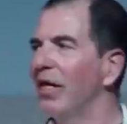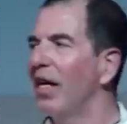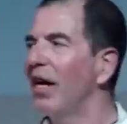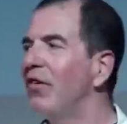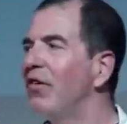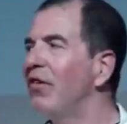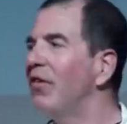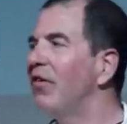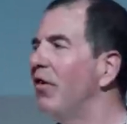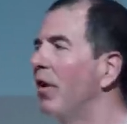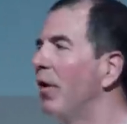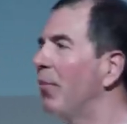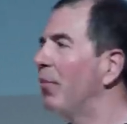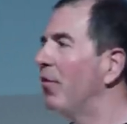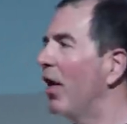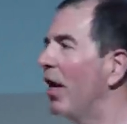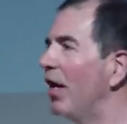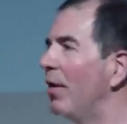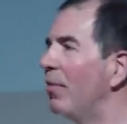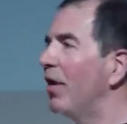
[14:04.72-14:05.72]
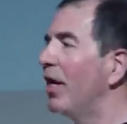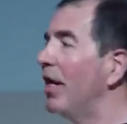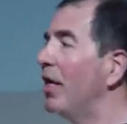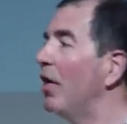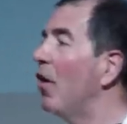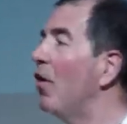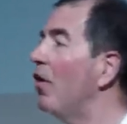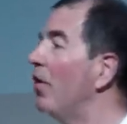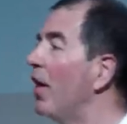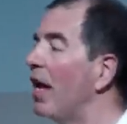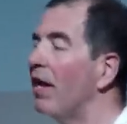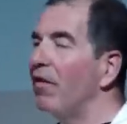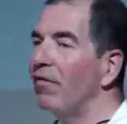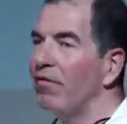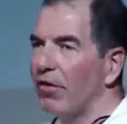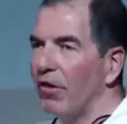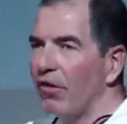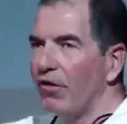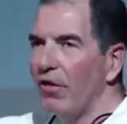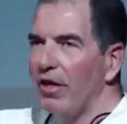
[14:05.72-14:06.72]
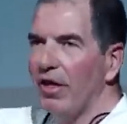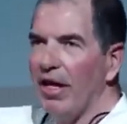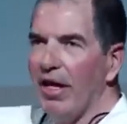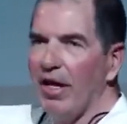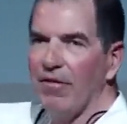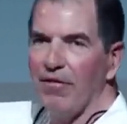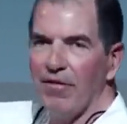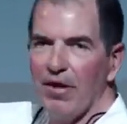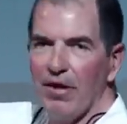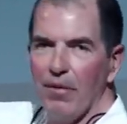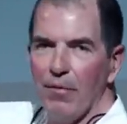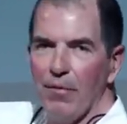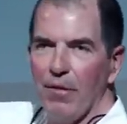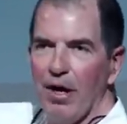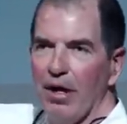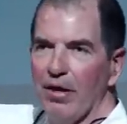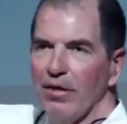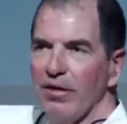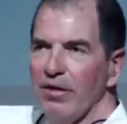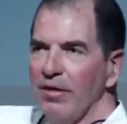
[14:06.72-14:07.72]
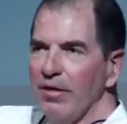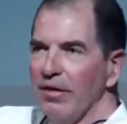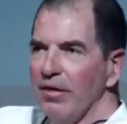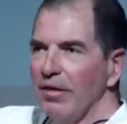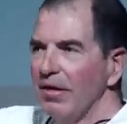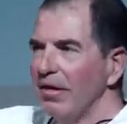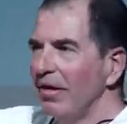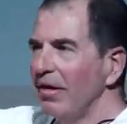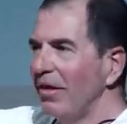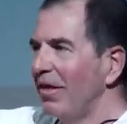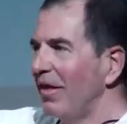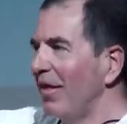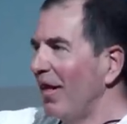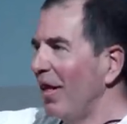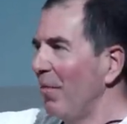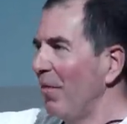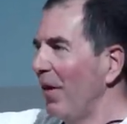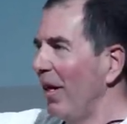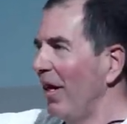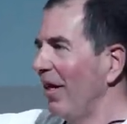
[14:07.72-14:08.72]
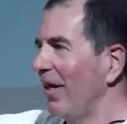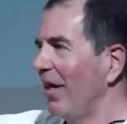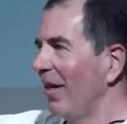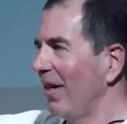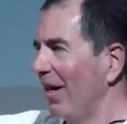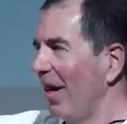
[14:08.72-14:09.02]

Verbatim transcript: relationships. Anybody know that inversion layer very well? Anybody?